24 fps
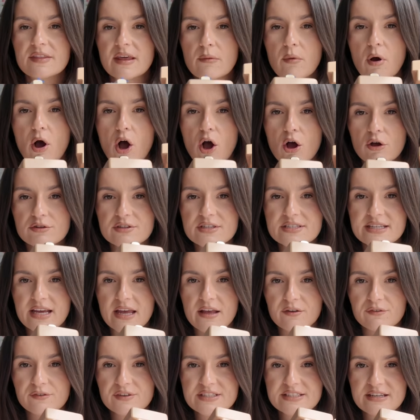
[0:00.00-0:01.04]
They were on
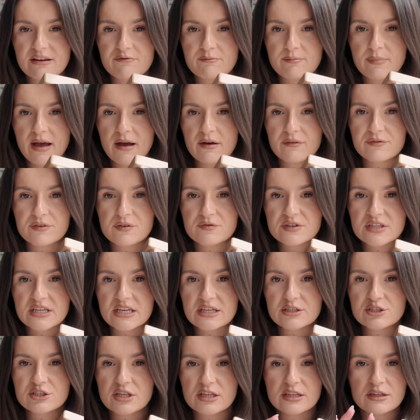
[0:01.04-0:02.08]
sale for £7.50
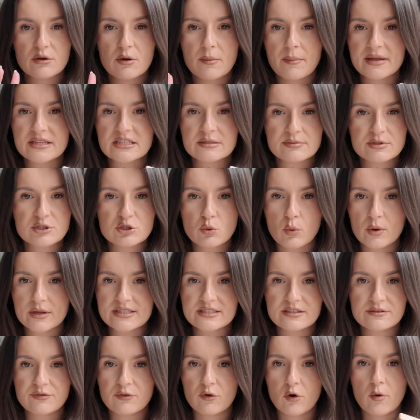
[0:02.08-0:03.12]
each. I think they were meant to be
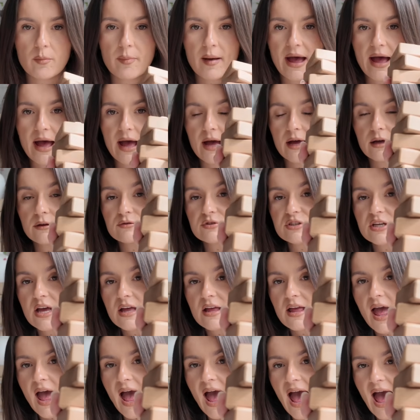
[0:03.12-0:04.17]
£24.
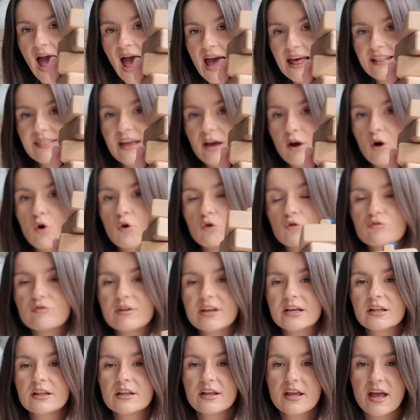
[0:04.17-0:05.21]
And they are
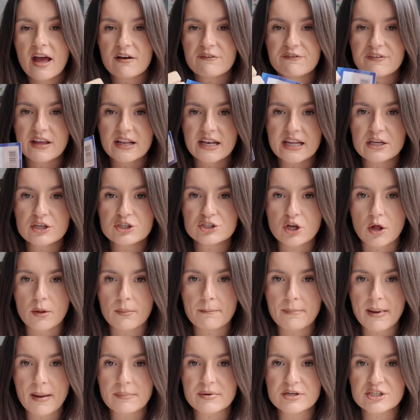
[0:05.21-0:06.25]
unreal. I feel like salt
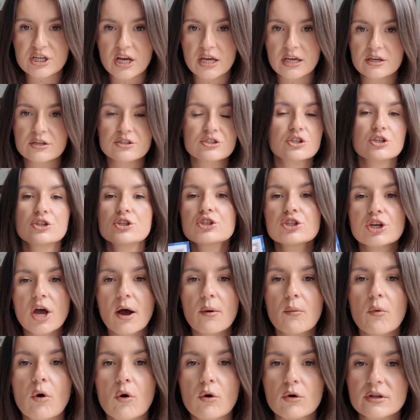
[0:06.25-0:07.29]
and pepper shakers are
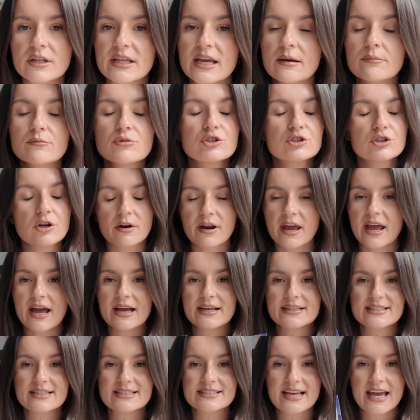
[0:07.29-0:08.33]
so ugly. I'm sorry I
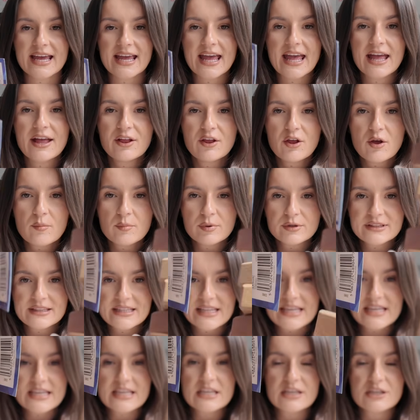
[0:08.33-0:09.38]
had to say it, but
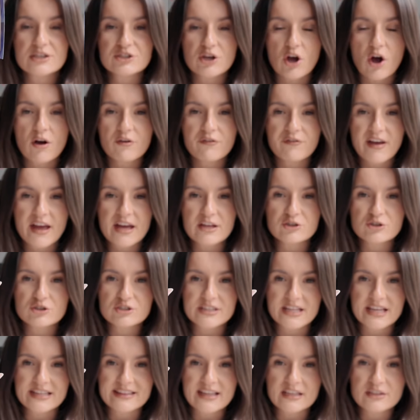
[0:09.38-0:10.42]
these offer
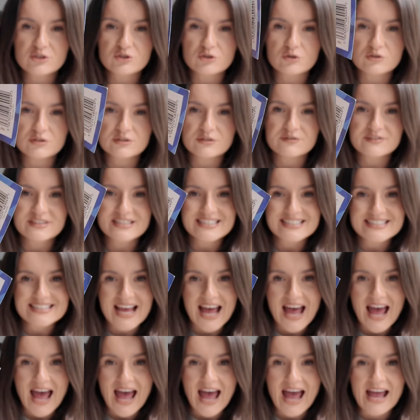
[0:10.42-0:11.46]
just like that sort of
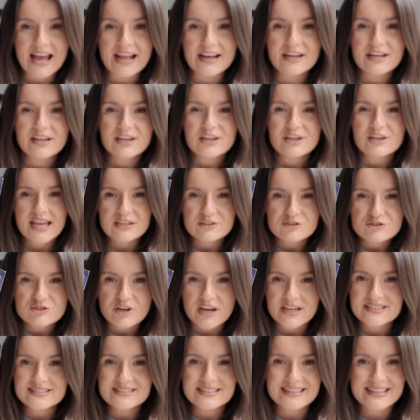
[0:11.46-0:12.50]
design
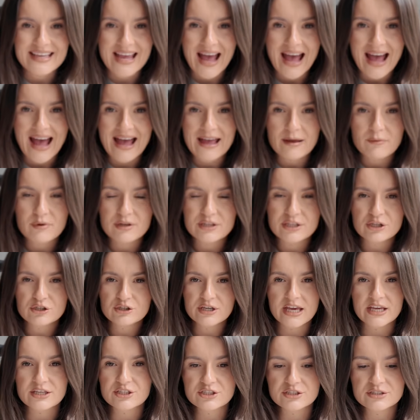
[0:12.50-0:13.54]
interest to the eye when you're
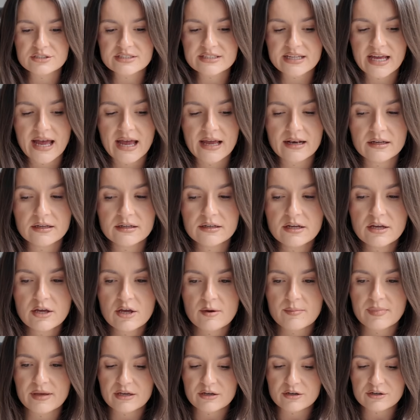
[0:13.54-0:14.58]
kitchen styling,
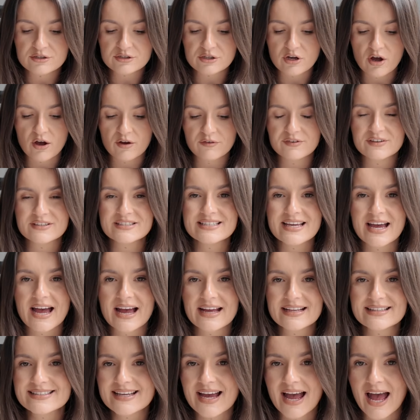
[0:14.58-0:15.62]
because often
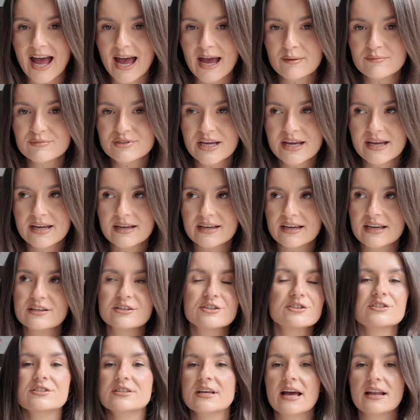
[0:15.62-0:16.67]
at times
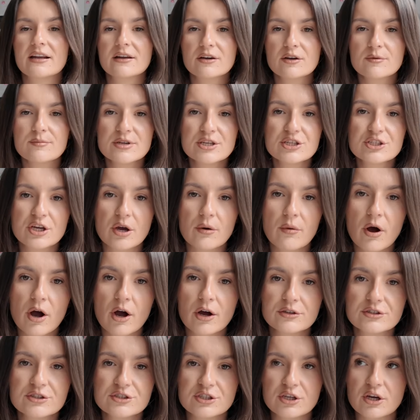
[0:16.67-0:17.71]
kitchen styling can be so
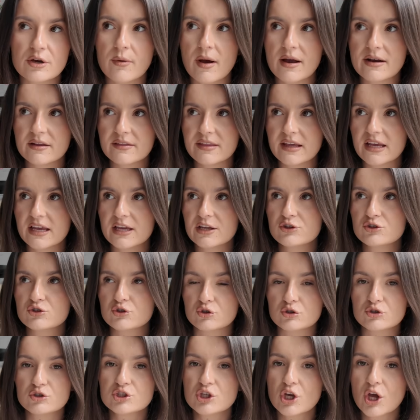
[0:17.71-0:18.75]
hard to do, and I think it
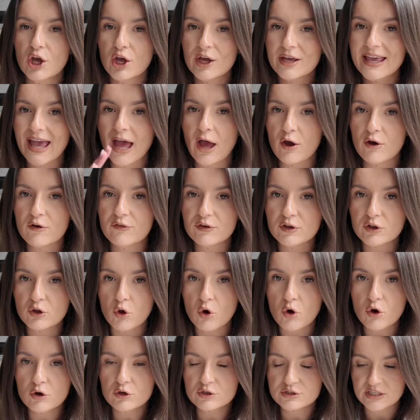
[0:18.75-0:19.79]
does get
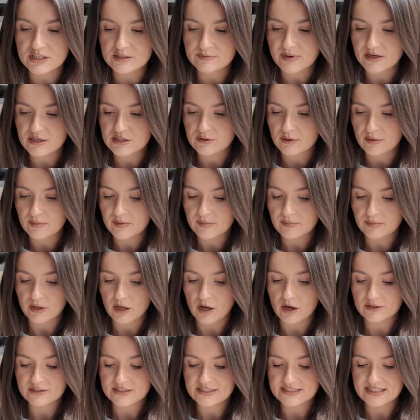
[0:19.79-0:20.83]
overlooked, especially when people
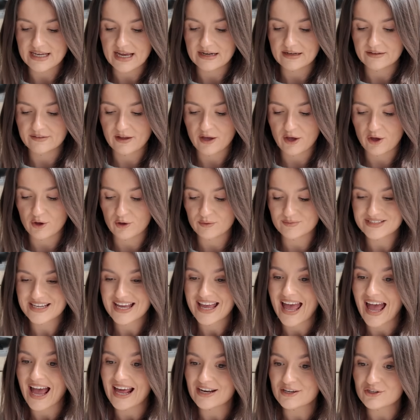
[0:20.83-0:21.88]
are designing the homes,
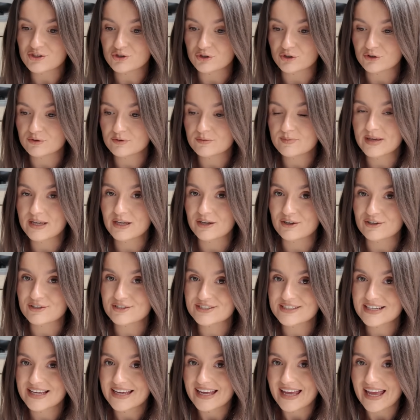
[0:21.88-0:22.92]
and it shouldn't,
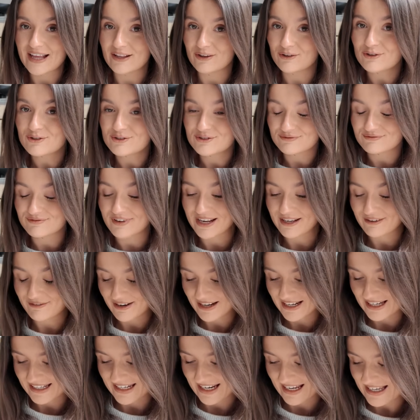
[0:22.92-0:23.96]
because it looks really,
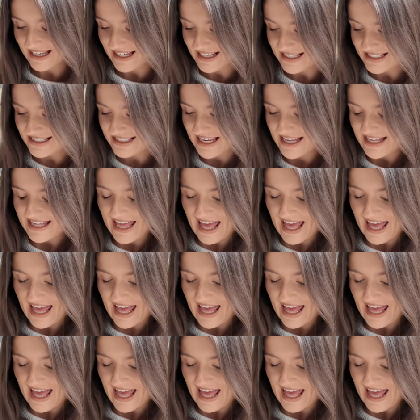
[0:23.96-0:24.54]
really nice.